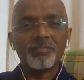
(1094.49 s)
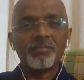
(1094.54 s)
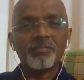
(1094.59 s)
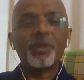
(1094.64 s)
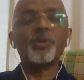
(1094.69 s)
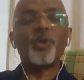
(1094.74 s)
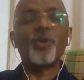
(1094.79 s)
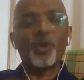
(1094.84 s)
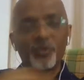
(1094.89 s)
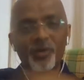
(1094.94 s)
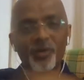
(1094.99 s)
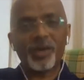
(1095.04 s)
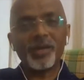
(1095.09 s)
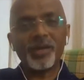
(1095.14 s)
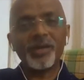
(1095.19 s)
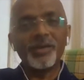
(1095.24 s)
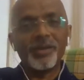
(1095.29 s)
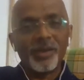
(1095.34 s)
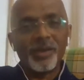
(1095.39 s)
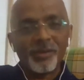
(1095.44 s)
But don't
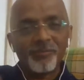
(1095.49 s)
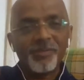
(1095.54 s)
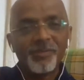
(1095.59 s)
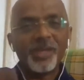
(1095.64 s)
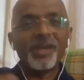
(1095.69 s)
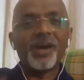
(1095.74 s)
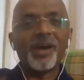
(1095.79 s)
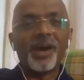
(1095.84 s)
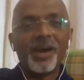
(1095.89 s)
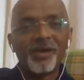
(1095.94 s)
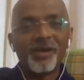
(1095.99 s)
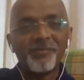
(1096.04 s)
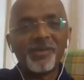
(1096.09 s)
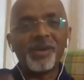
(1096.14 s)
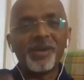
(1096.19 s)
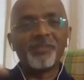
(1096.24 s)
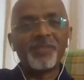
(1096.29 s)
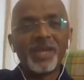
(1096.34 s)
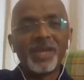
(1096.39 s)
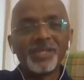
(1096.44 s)
worry, we are
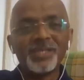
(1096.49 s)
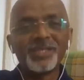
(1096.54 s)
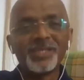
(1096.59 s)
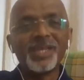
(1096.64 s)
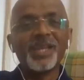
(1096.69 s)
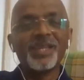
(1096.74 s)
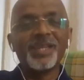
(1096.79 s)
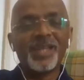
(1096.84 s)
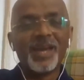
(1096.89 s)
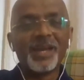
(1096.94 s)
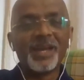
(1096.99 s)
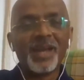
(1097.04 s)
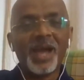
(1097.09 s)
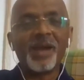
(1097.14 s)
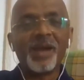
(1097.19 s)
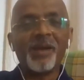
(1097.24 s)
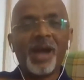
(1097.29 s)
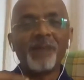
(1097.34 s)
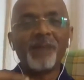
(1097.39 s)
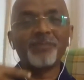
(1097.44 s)
still there.
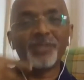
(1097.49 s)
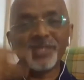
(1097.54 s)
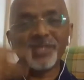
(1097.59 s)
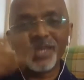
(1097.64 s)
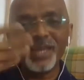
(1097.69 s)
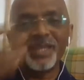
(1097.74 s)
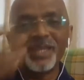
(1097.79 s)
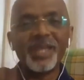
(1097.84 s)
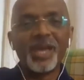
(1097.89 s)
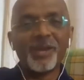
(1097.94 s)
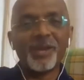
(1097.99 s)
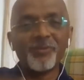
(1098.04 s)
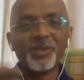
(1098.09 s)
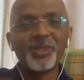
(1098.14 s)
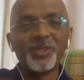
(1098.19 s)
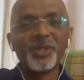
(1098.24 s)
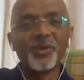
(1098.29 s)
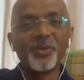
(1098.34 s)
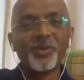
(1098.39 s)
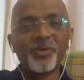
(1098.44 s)
I'm still there
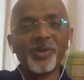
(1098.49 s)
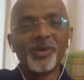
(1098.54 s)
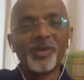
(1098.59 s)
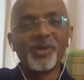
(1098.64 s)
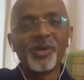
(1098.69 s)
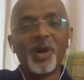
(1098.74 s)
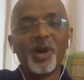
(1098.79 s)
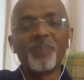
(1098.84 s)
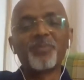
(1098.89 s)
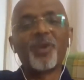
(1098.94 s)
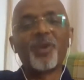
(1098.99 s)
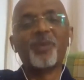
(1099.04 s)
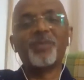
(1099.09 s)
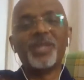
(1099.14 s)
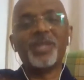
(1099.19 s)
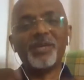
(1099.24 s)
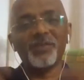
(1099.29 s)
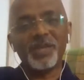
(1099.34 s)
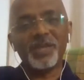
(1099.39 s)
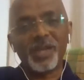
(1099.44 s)
with you, or
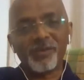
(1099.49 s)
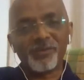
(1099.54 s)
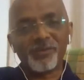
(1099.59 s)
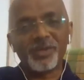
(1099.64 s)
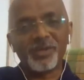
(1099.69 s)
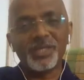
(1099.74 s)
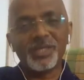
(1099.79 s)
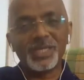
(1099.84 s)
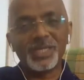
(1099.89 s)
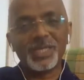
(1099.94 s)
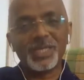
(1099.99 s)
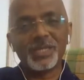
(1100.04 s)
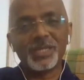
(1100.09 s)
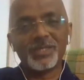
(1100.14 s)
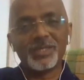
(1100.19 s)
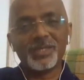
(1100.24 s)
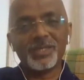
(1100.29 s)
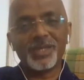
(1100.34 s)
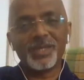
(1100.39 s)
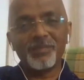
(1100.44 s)
probably even after this
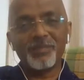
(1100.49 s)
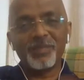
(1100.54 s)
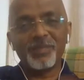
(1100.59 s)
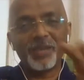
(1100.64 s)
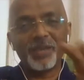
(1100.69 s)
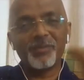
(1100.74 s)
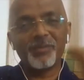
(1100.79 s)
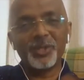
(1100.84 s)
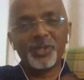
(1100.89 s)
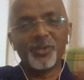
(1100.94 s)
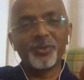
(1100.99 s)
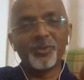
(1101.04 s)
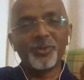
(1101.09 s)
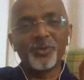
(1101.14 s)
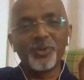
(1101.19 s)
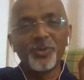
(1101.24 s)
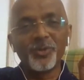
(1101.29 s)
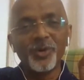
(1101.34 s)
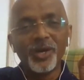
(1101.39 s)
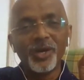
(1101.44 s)
session, I'm there with you
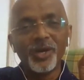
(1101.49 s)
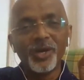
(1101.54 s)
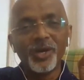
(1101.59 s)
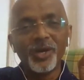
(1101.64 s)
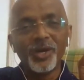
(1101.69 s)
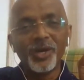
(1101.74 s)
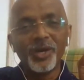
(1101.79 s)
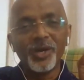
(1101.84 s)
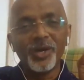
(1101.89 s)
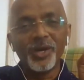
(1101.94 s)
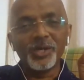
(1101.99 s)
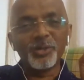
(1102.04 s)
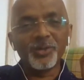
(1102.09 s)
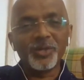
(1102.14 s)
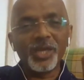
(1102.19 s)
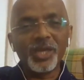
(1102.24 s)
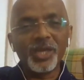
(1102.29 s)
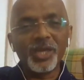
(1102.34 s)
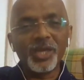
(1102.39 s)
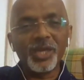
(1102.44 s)
to
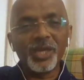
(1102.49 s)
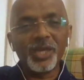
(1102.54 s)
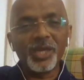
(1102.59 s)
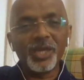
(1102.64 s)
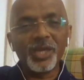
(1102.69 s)
give